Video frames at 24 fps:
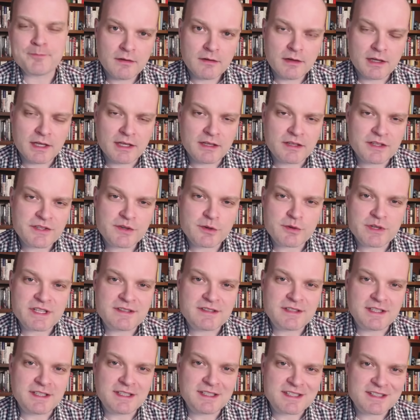it is always
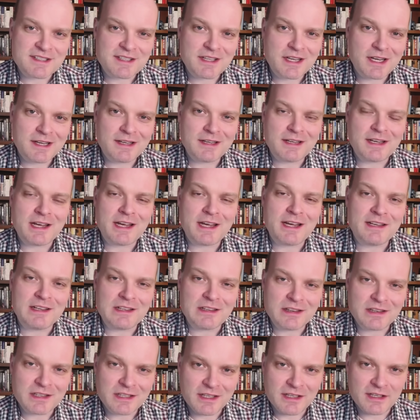the decided and
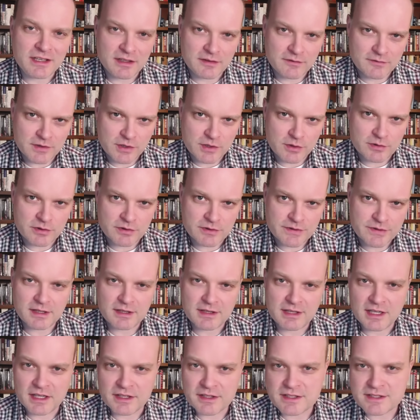leaning voters.
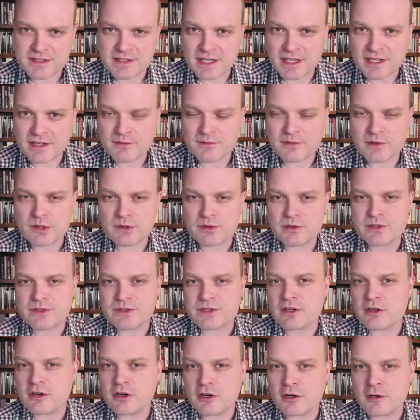The undecided voters
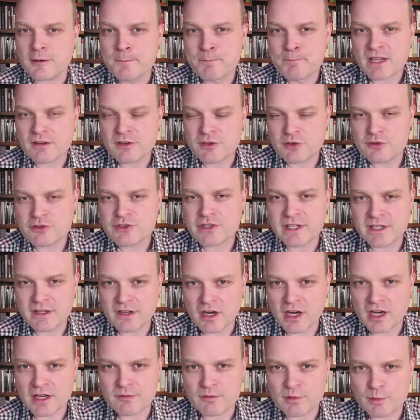are usually
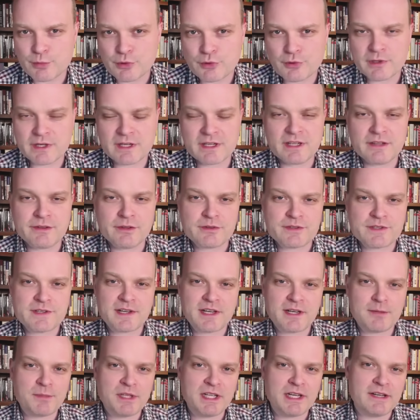not reported in those
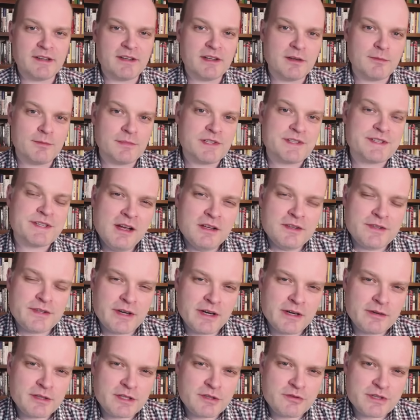top line numbers. So how
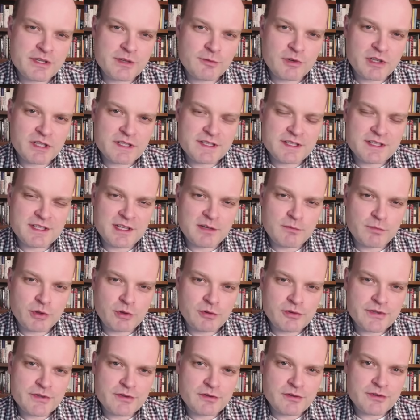it usually works is that
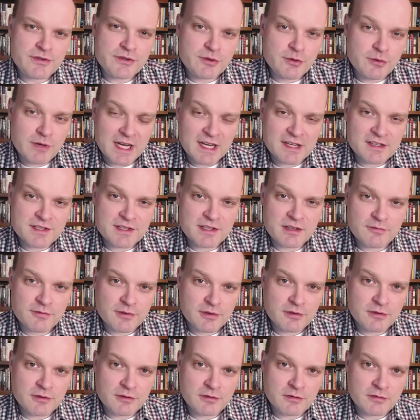pollsters do ask if
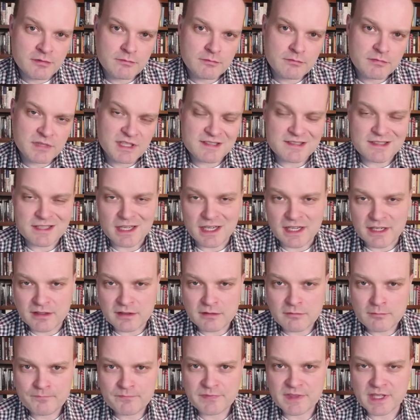you're decided,
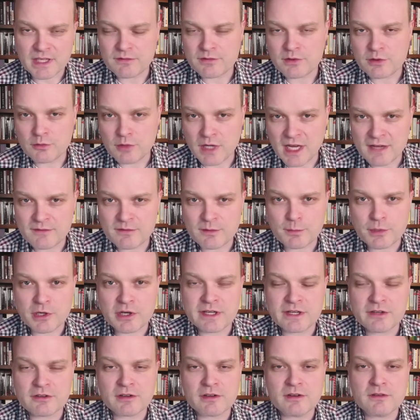if you have a party
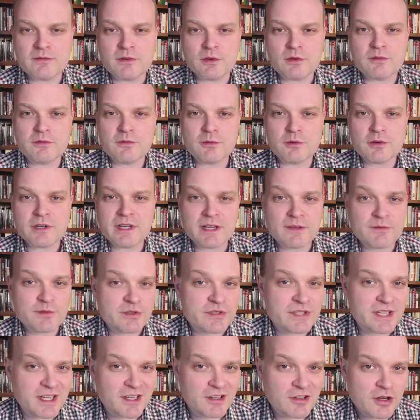you're going to vote for, and if you
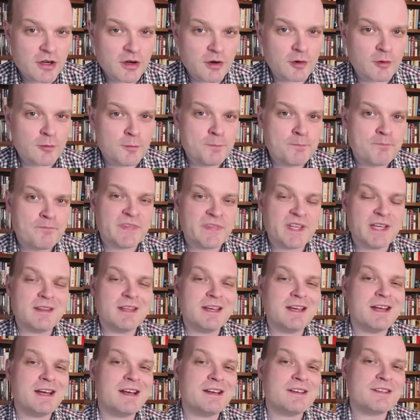say no, they then
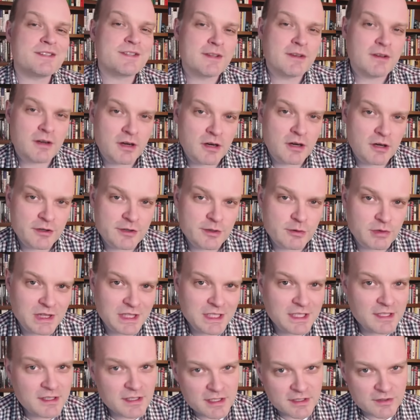ask, are you
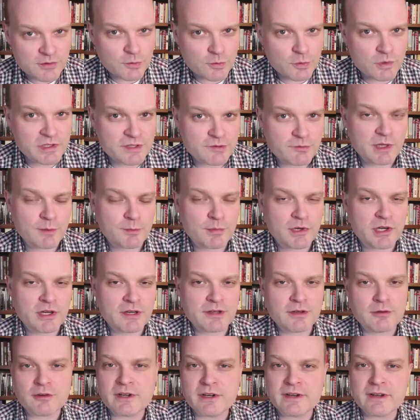leaning towards one party
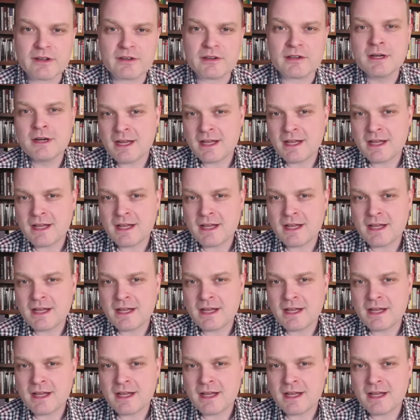or another?